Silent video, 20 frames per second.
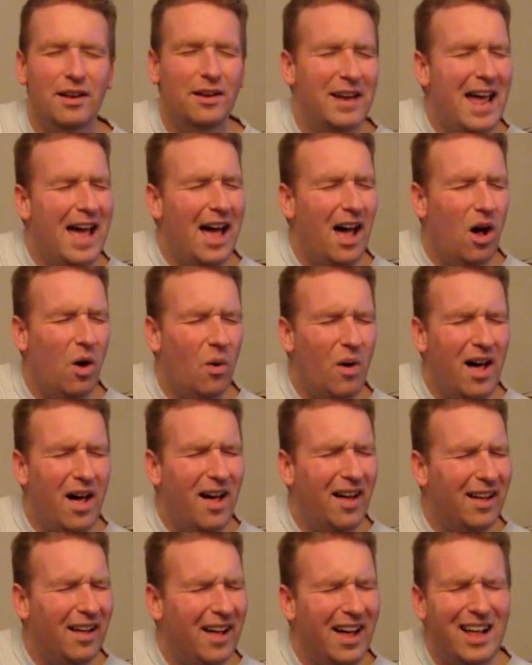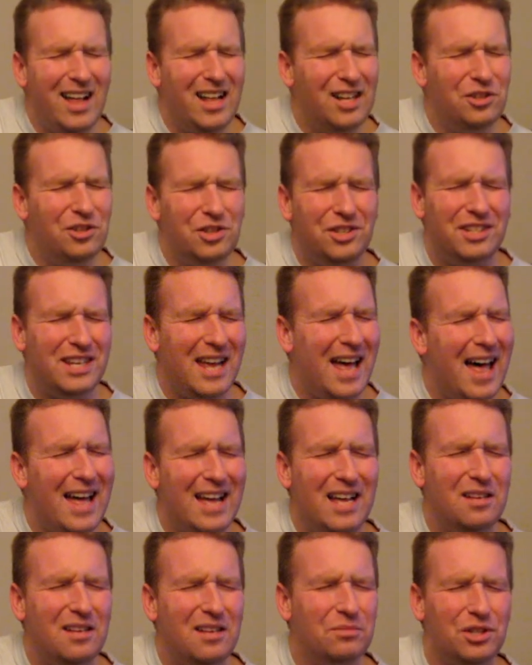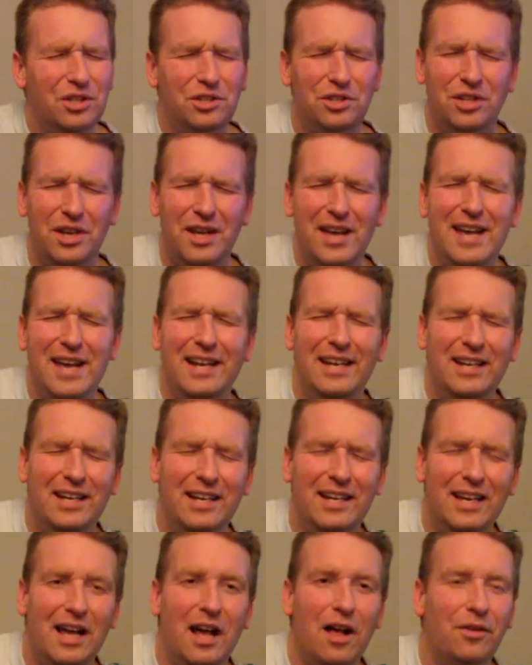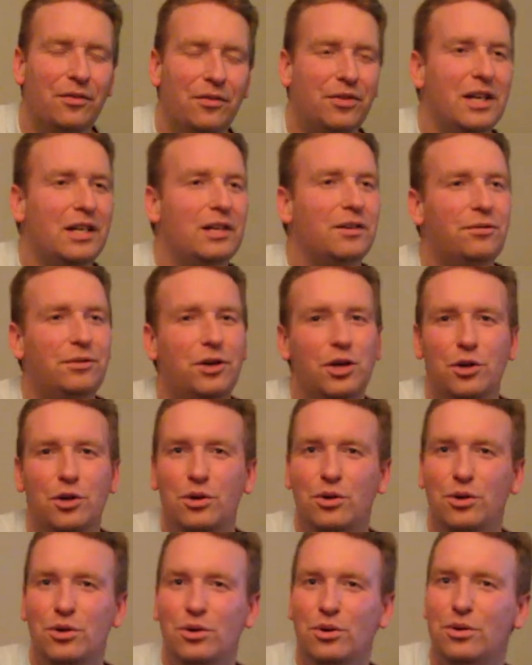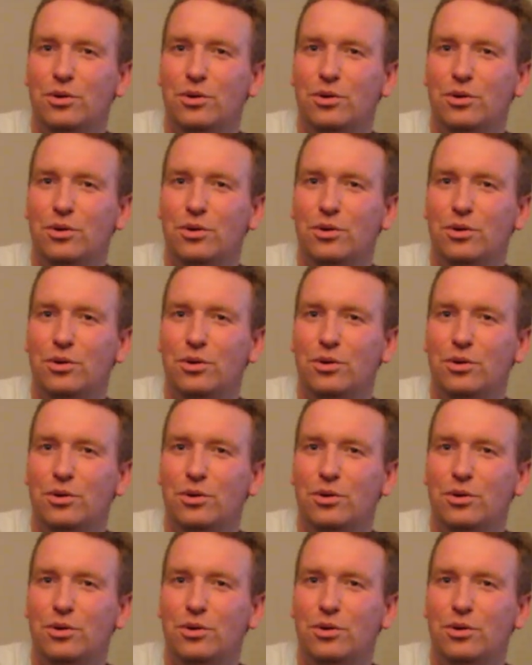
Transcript: Now a hundred times a day I'll think of you